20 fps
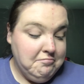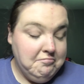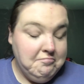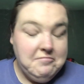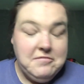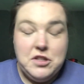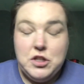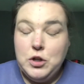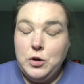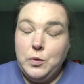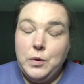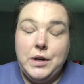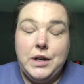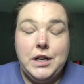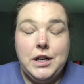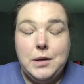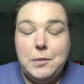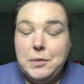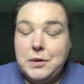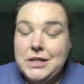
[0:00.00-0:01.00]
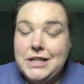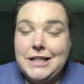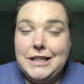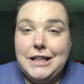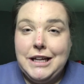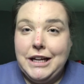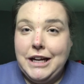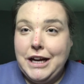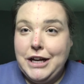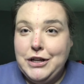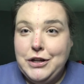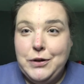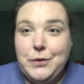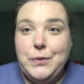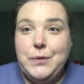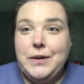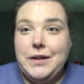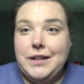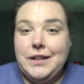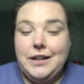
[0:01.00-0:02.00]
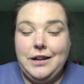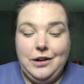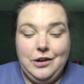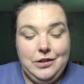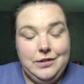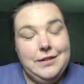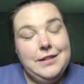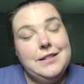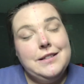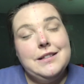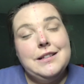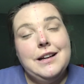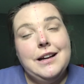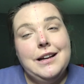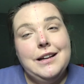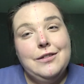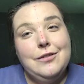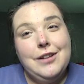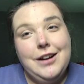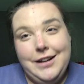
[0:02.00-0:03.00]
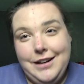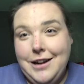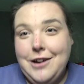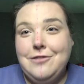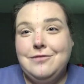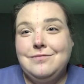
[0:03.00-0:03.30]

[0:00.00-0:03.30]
So we're gonna pretend like I don't on this side right now.